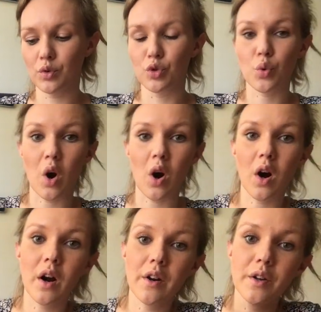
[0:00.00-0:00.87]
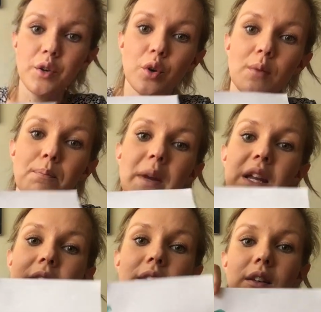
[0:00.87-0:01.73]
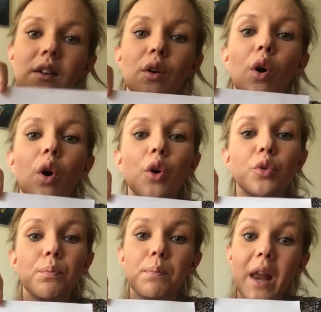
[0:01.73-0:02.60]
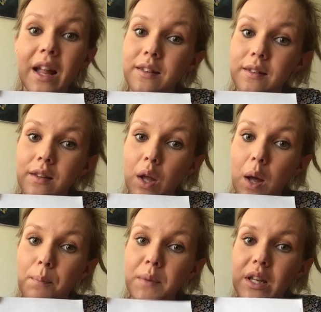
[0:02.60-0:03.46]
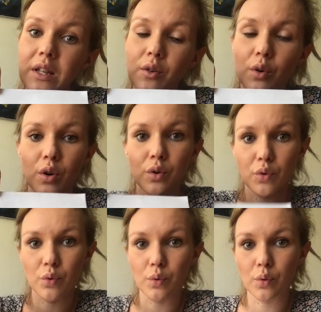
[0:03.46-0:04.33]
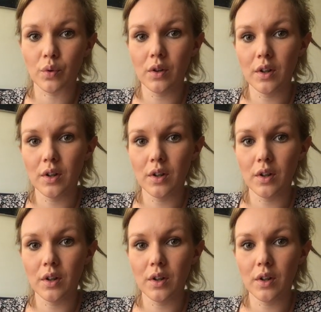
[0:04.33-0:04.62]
draw your bean, or to plant a bean, or to